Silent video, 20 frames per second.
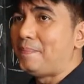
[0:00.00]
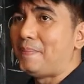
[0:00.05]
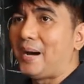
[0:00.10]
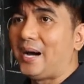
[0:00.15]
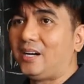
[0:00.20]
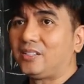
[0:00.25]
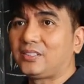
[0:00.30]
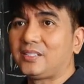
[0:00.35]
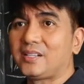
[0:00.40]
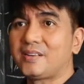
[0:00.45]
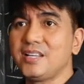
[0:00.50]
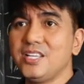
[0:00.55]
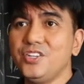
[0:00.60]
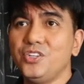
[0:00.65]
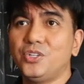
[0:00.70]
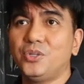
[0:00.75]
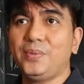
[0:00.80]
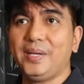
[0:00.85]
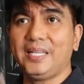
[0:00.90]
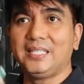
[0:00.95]
about
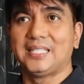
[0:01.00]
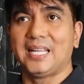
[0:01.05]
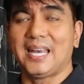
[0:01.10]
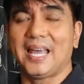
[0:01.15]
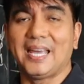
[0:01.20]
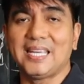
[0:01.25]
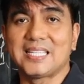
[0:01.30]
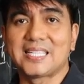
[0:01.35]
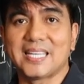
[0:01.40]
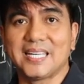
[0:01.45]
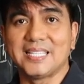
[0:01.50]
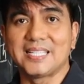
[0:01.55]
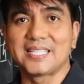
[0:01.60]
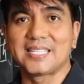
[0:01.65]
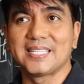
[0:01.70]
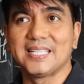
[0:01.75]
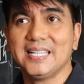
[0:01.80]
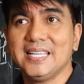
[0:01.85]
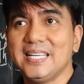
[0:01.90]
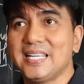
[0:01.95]
renewing the
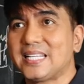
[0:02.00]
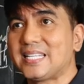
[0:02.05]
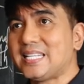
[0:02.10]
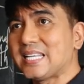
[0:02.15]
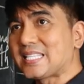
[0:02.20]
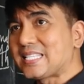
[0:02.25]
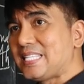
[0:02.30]
license. The